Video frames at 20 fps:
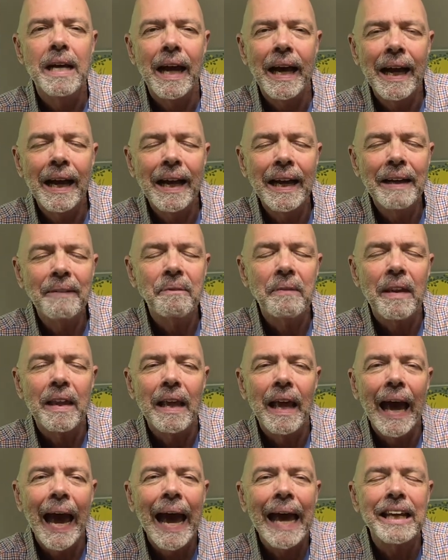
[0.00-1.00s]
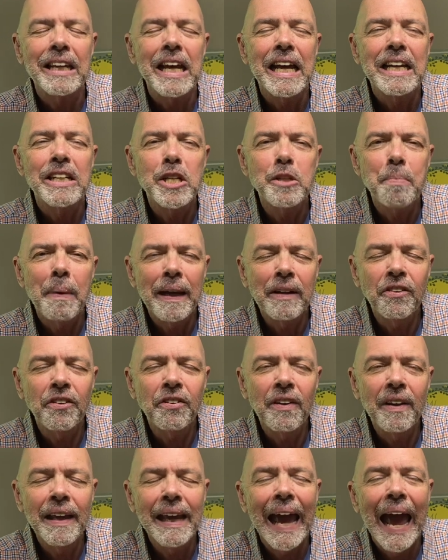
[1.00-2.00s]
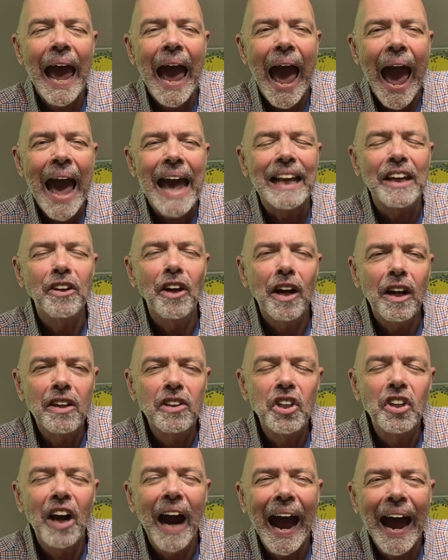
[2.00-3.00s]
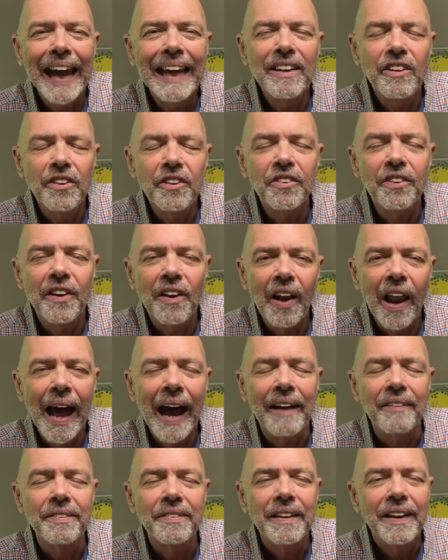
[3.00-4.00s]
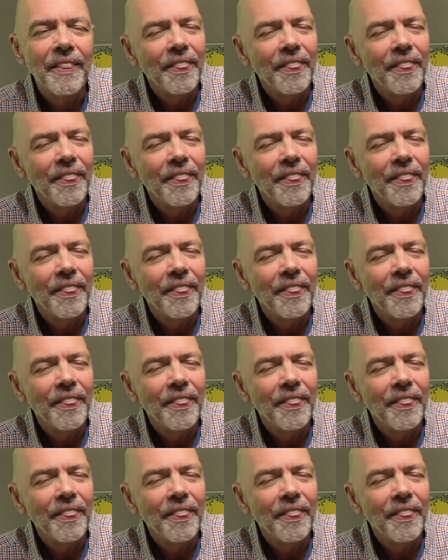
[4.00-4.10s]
um, especially at younger ages in life.